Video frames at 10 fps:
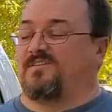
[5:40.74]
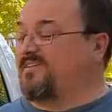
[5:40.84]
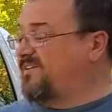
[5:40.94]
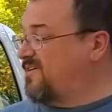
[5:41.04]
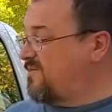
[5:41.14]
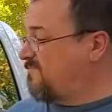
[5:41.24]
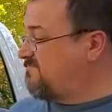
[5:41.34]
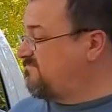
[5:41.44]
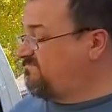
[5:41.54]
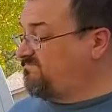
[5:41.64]

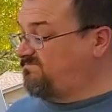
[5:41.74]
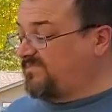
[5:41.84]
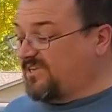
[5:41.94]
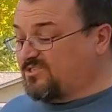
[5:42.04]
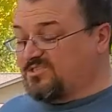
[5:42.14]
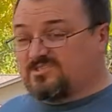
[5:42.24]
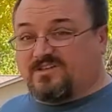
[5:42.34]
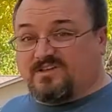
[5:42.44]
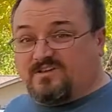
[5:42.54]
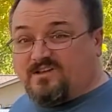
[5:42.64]
Yeah, just
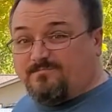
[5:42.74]
a